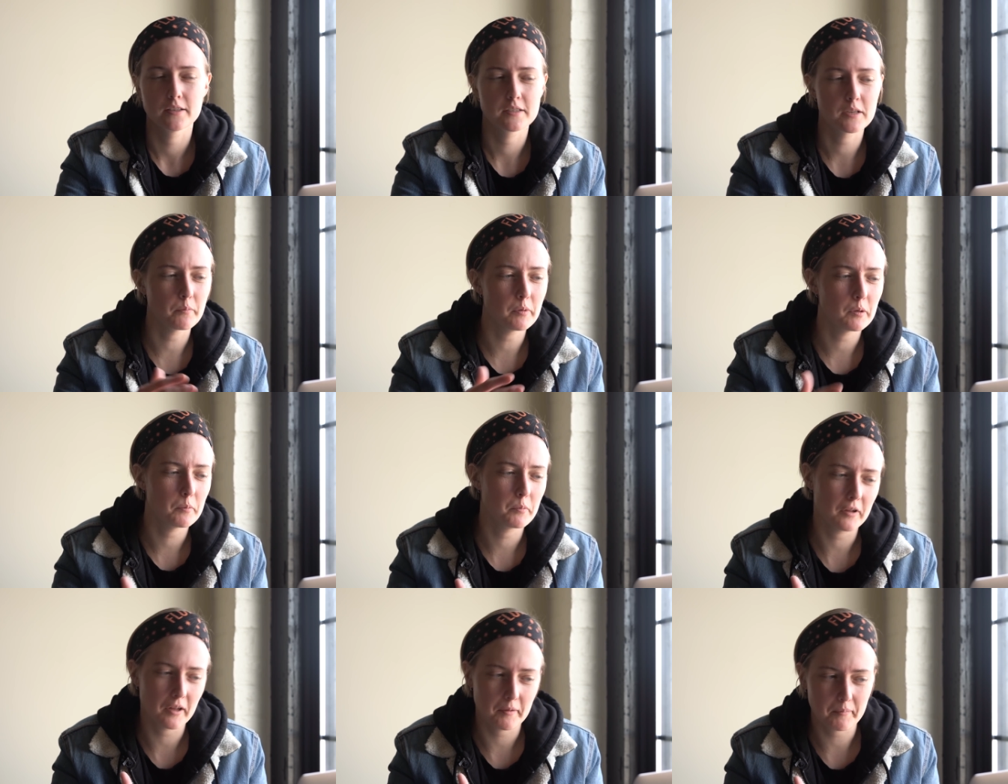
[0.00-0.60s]
Some
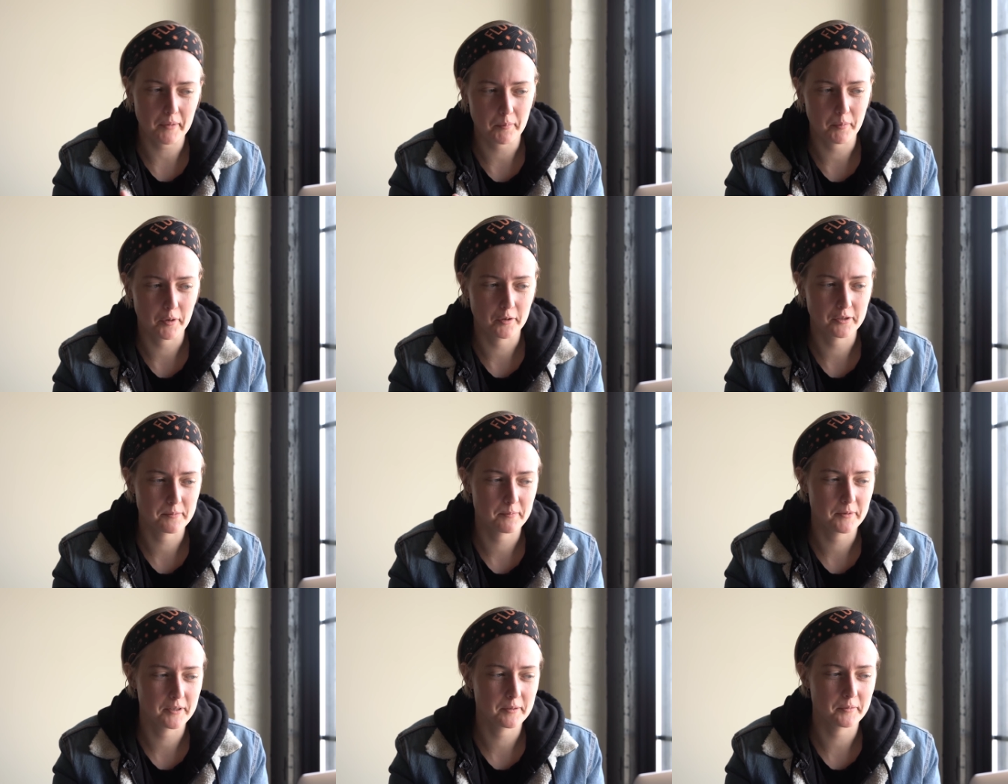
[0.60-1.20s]
people on my
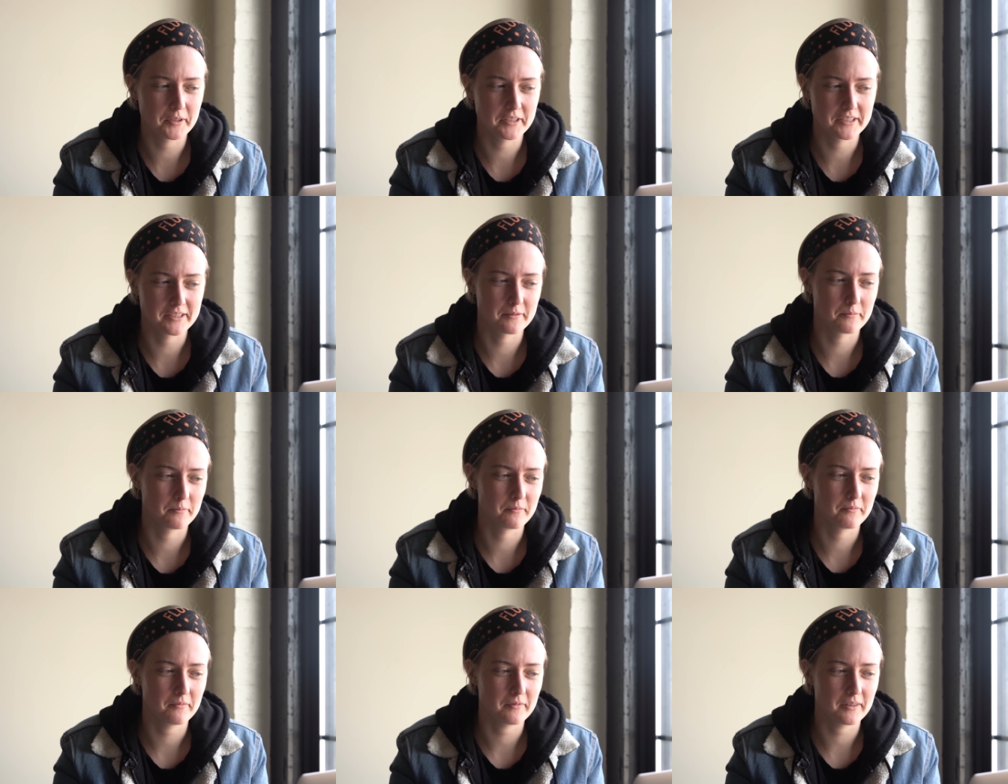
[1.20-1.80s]
post
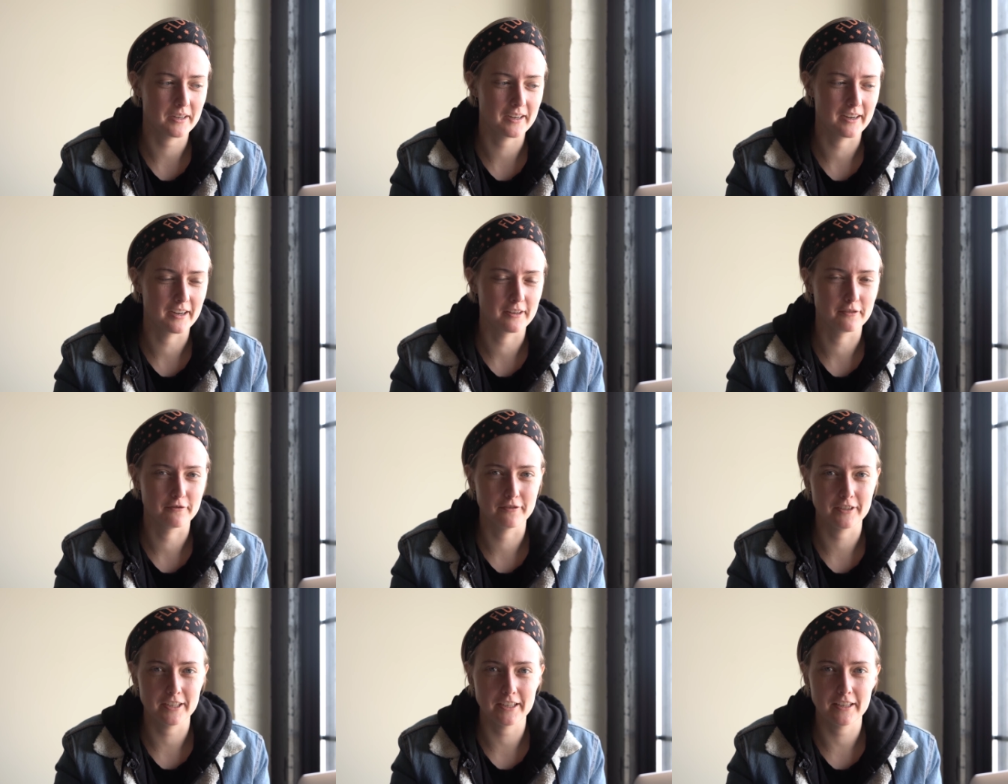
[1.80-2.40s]
minimalism uh,
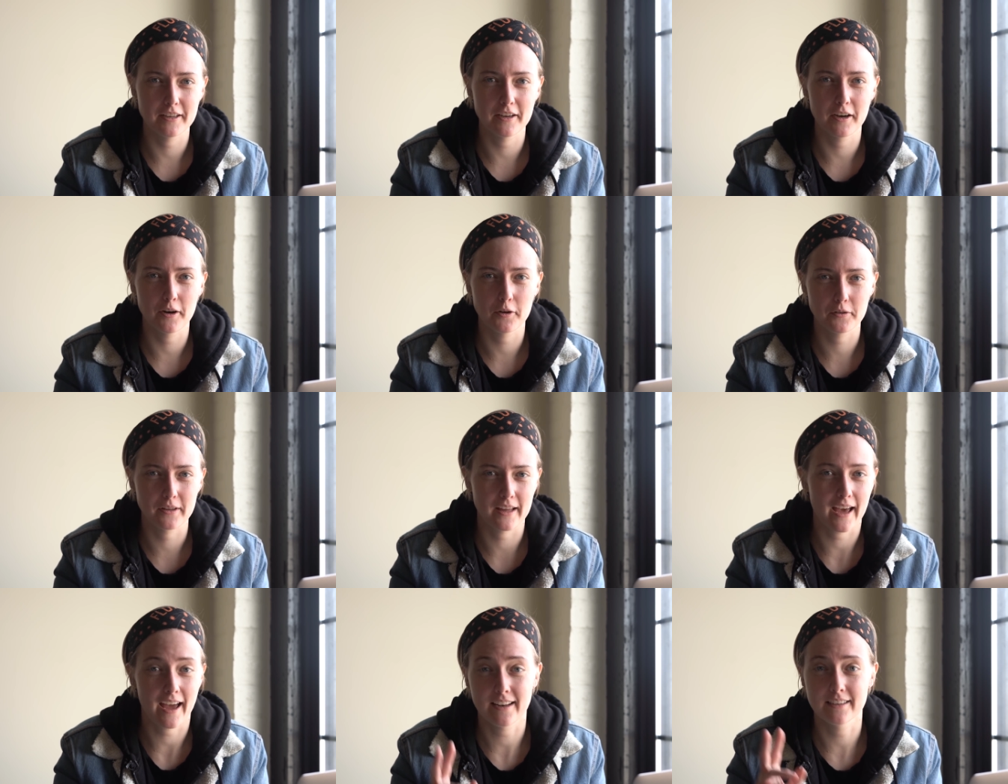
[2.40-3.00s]

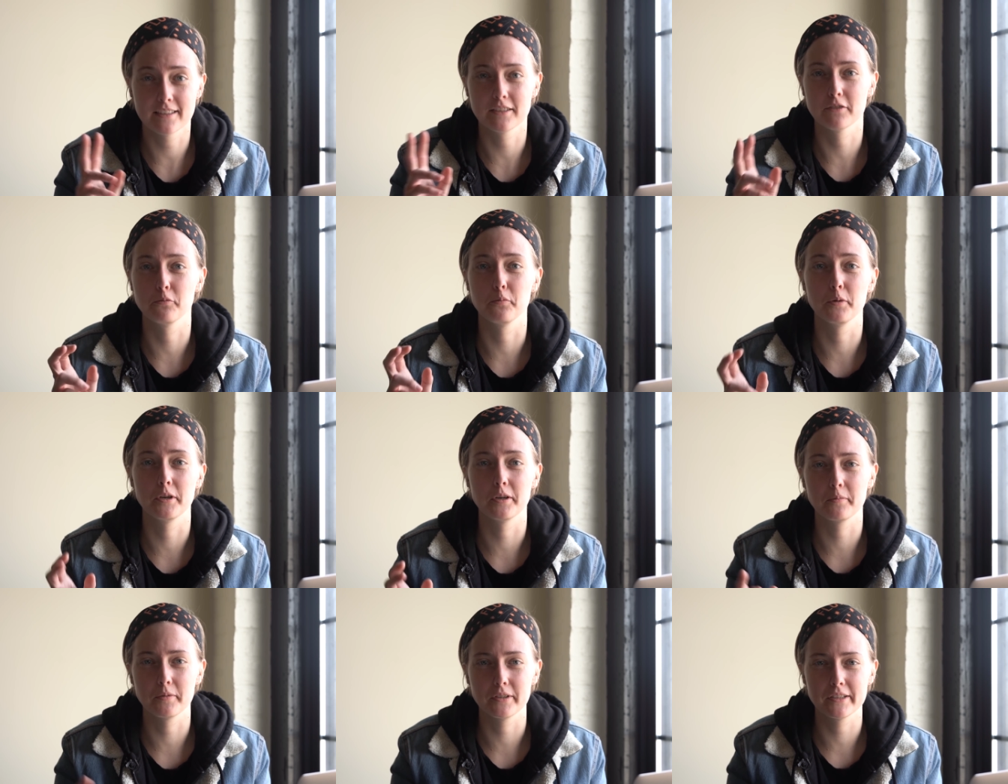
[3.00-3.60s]
video, the end of
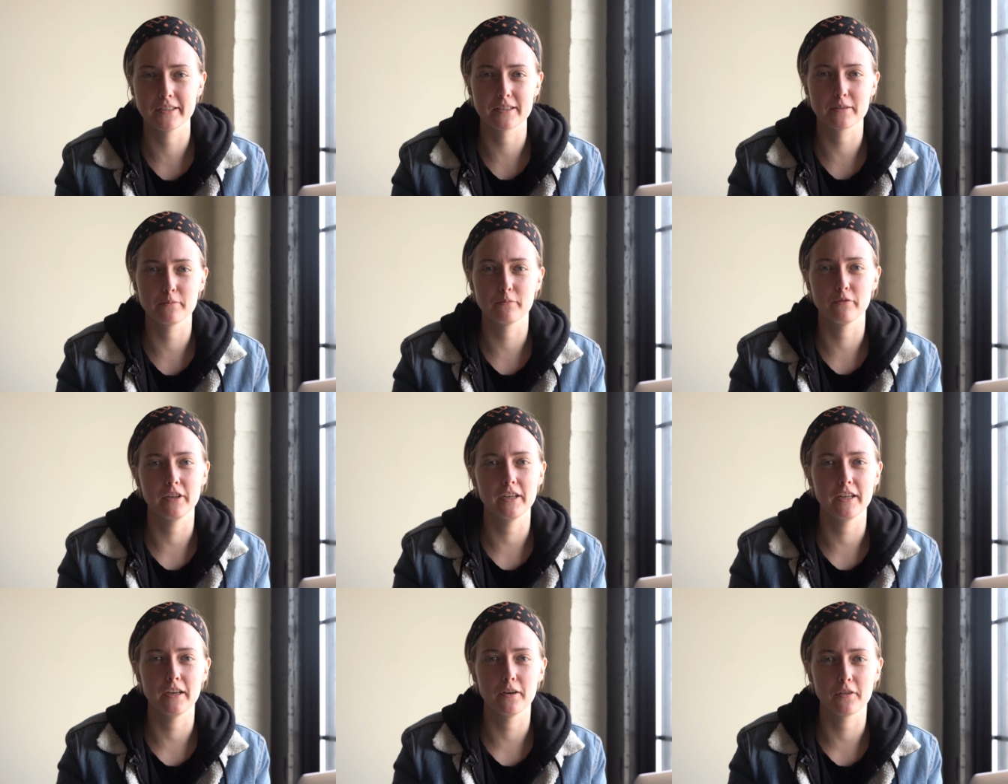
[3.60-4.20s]
minimalism
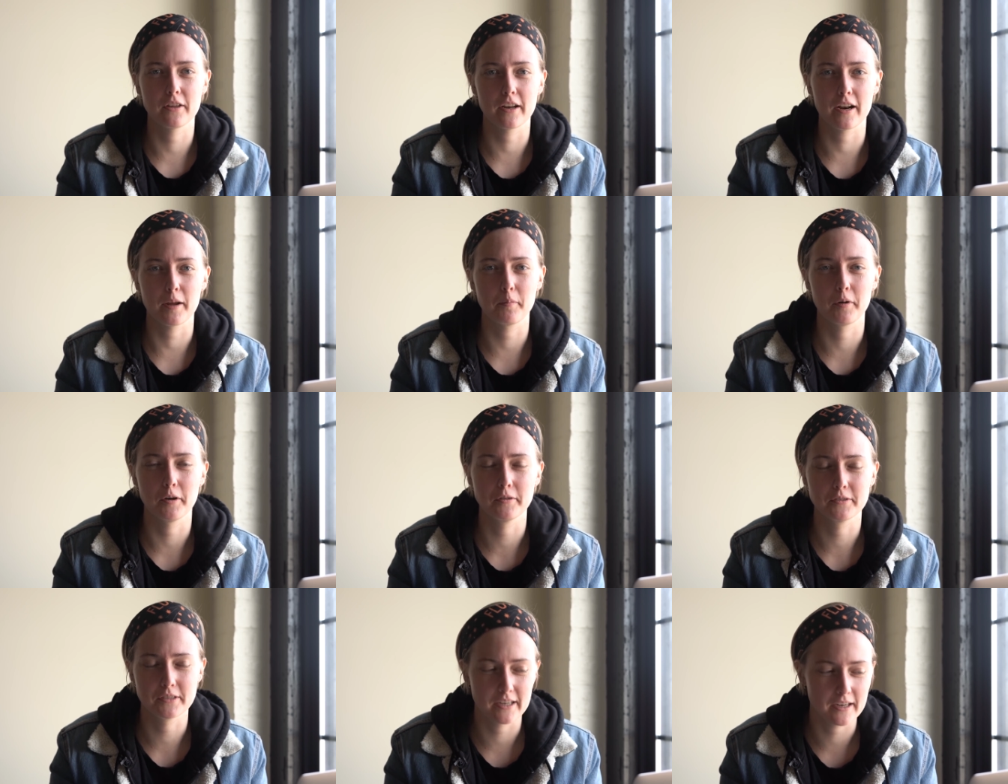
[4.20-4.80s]
video that I
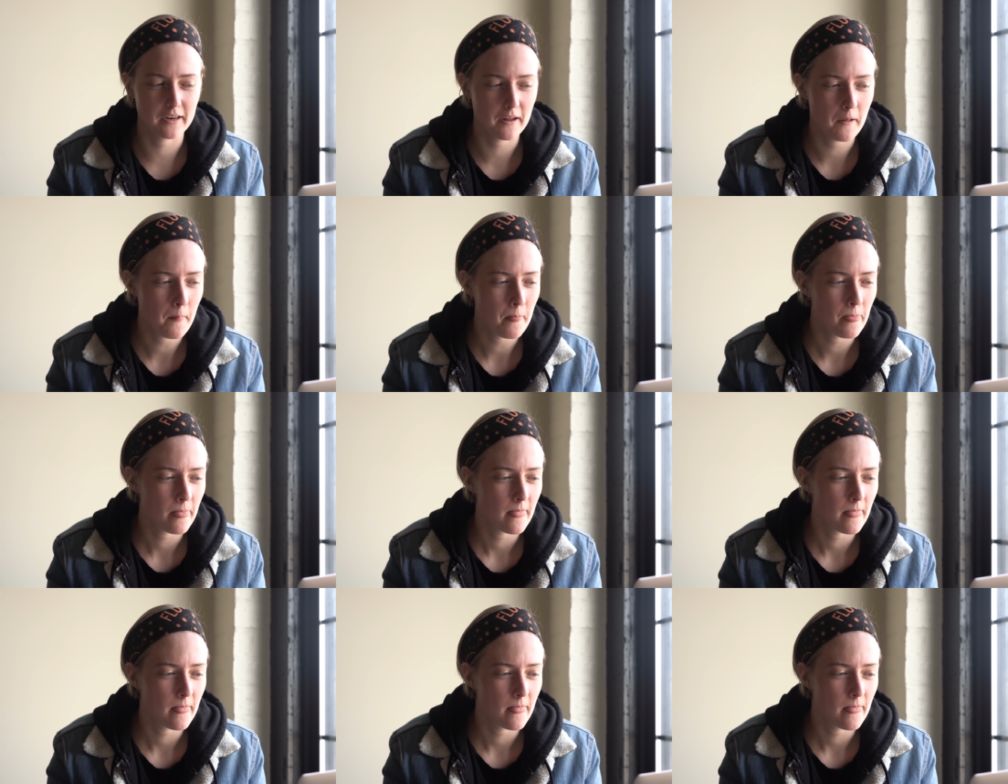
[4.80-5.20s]
posted,